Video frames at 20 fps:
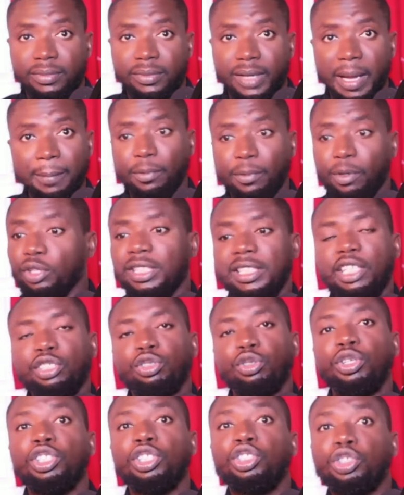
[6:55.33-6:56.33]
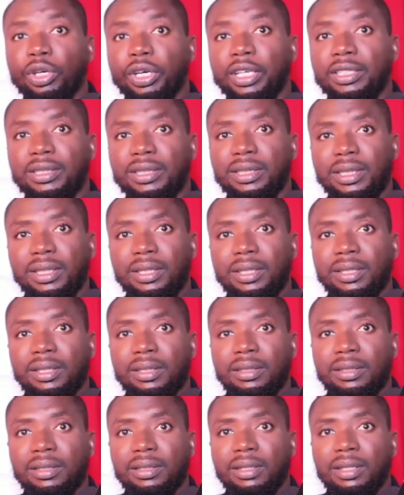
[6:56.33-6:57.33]
I'm not saying there's no interest,
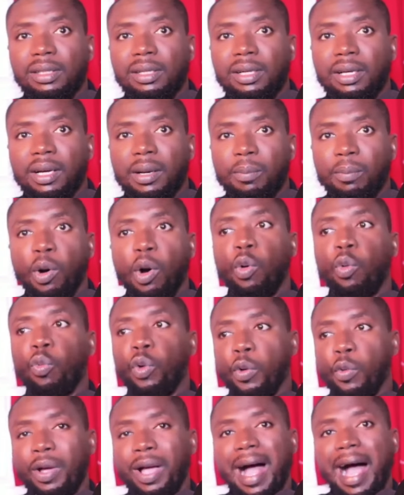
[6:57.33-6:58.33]
but will we